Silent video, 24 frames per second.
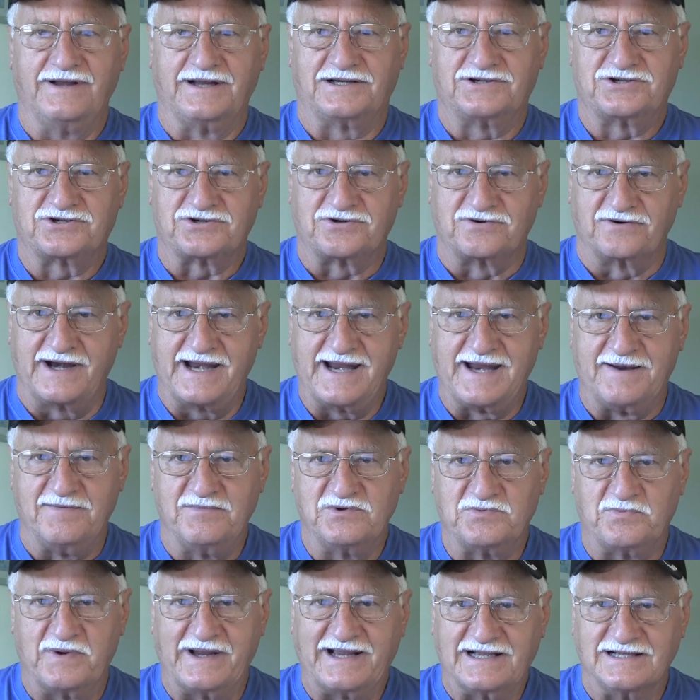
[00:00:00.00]

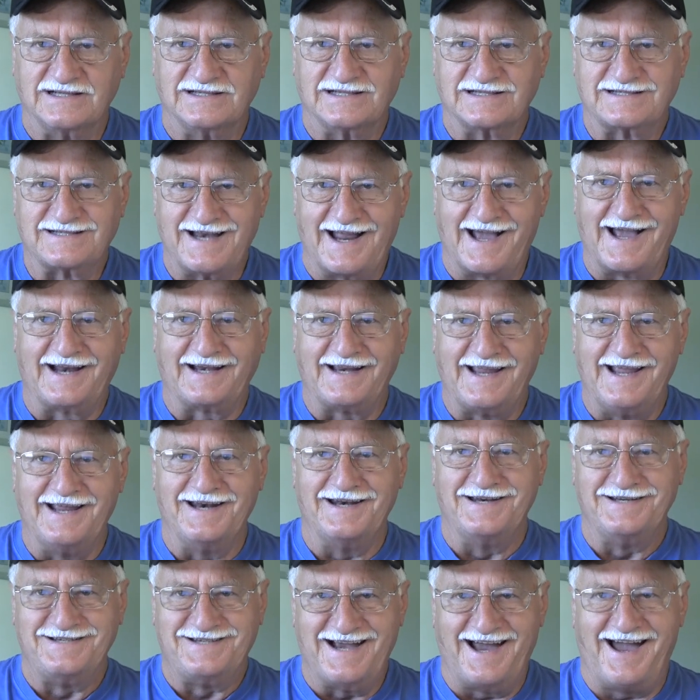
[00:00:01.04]
extremes because it's not getting
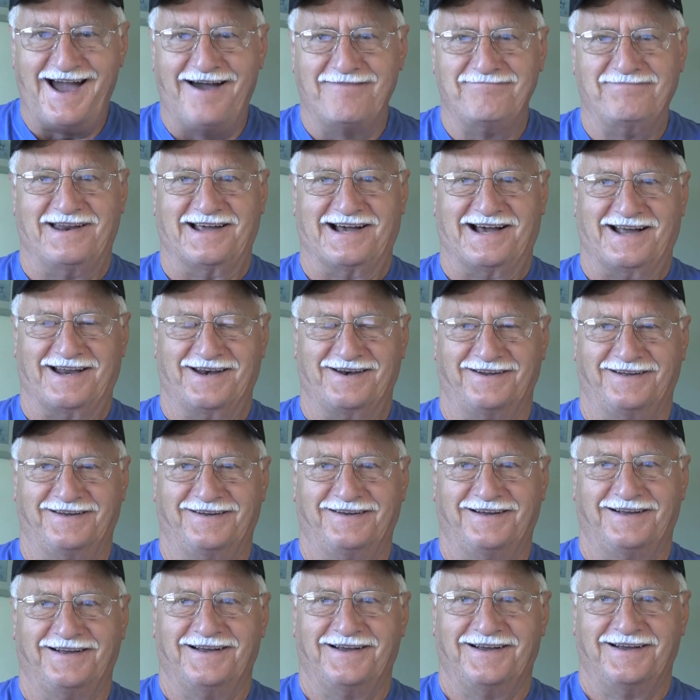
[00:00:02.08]
the job done.
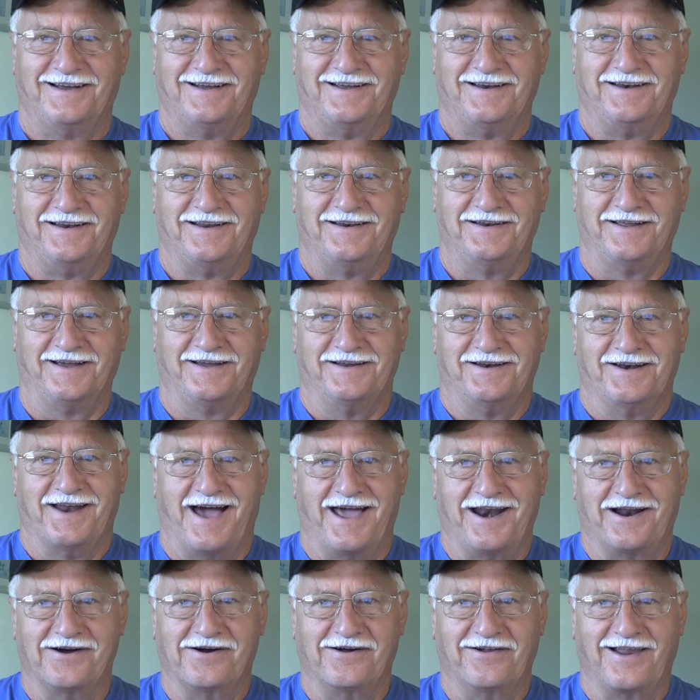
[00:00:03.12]

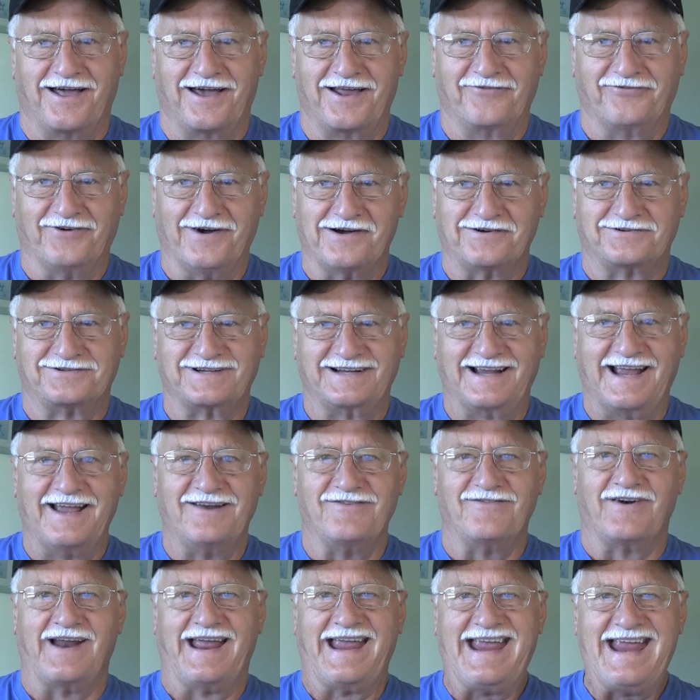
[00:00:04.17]
Not a whole lot of folks are
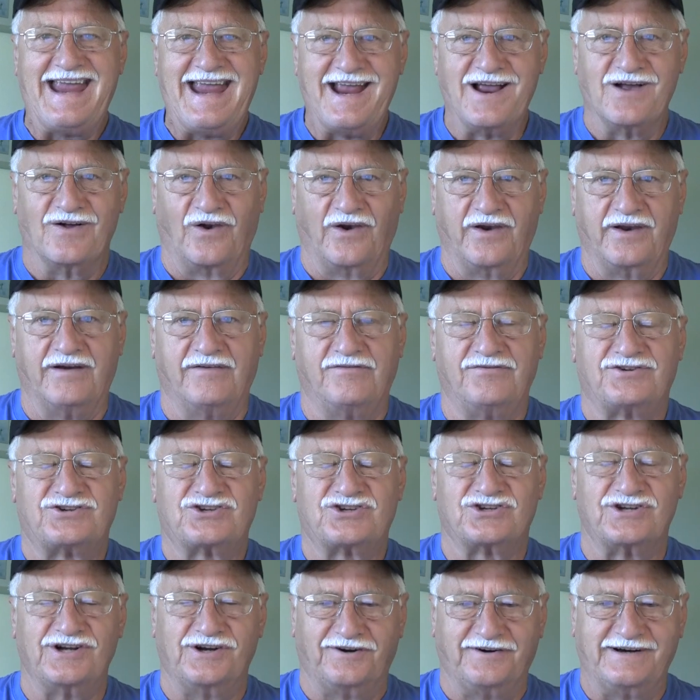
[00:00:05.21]
getting healed of
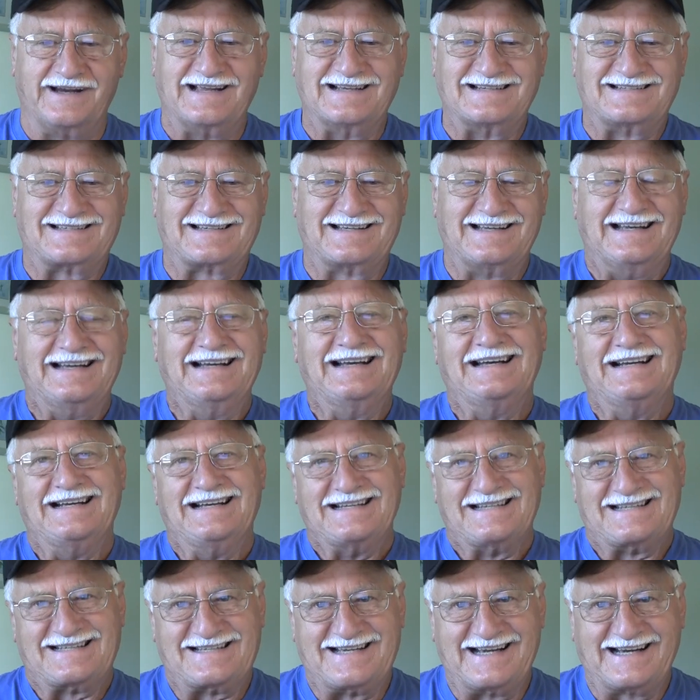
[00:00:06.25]
serious
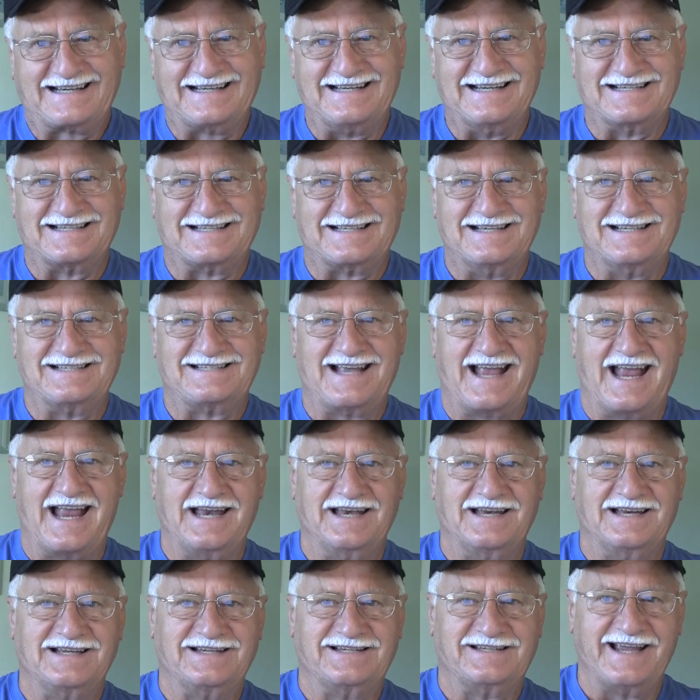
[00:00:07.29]
sicknesses
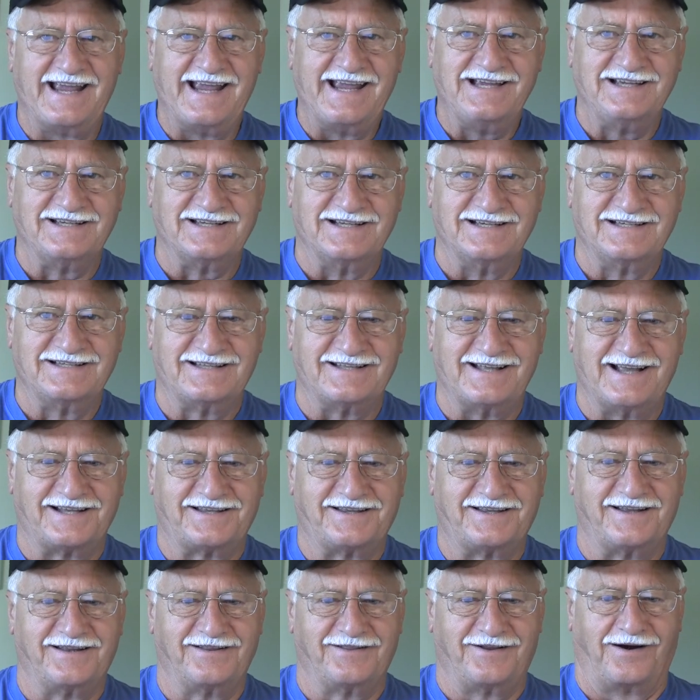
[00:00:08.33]
and diseases
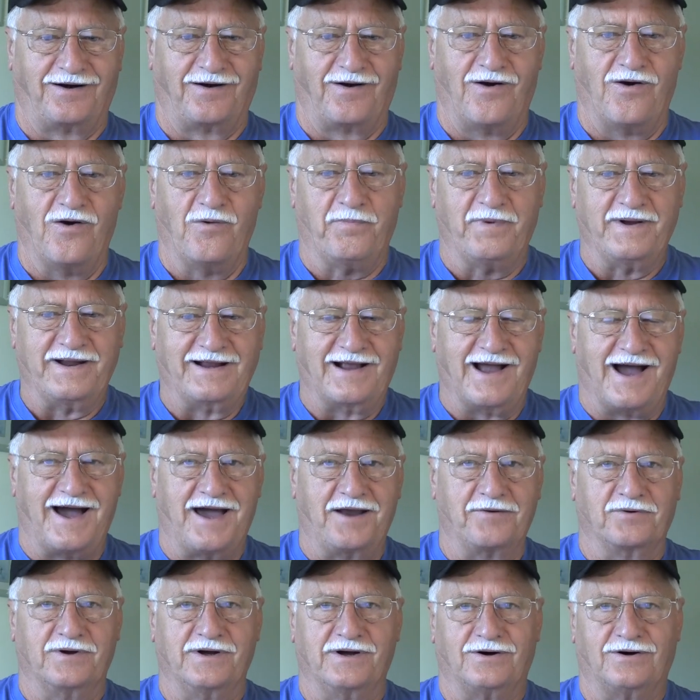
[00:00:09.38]
that they're hoping
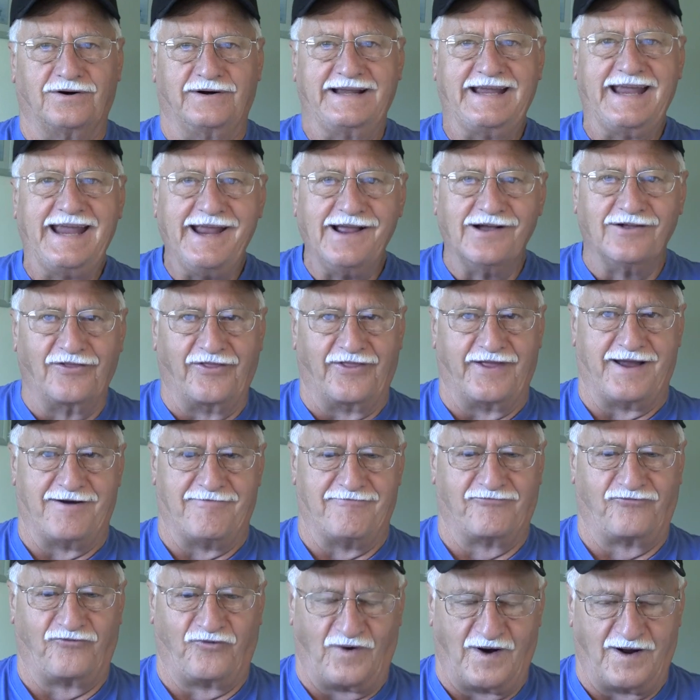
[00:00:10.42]
God will heal
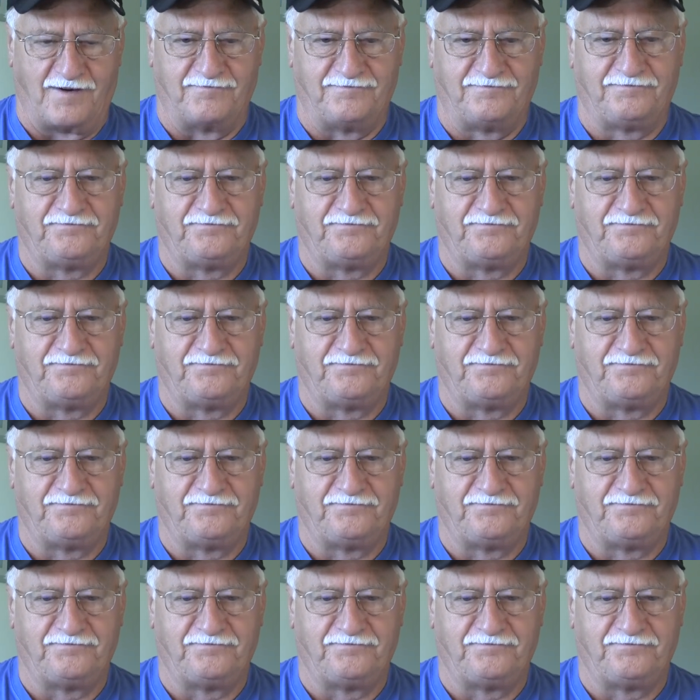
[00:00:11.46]
them from.